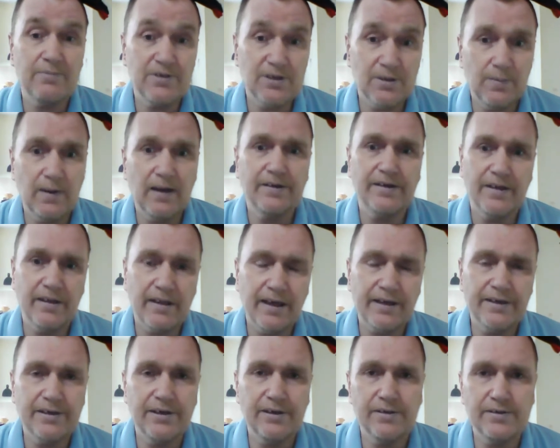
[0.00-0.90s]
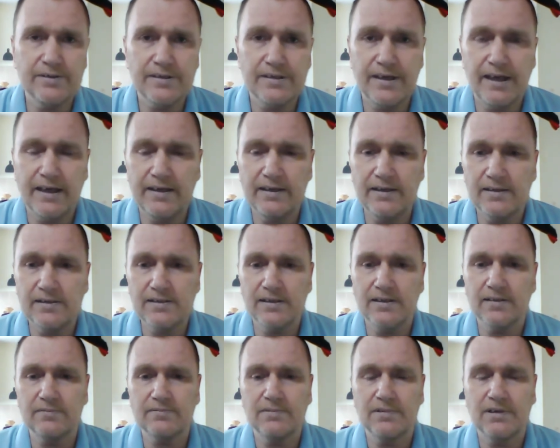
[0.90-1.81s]
was the one that they used then
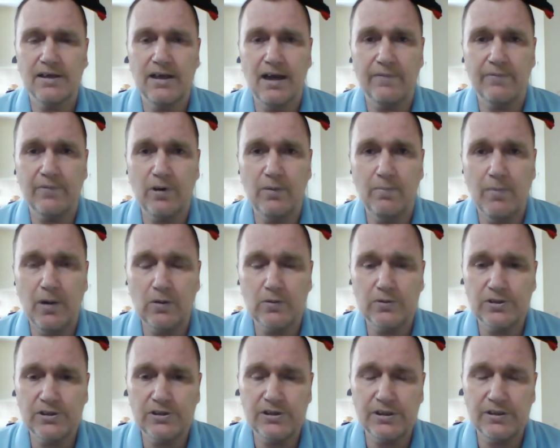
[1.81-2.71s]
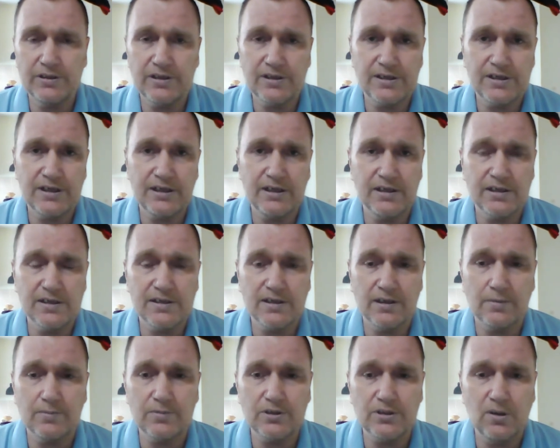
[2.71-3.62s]
to cover a multitude of sins,
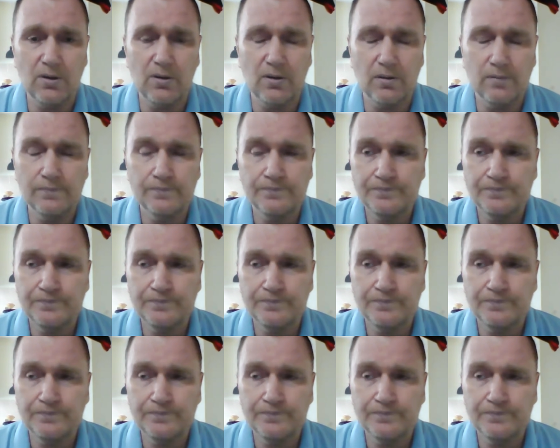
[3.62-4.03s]
I'm sure.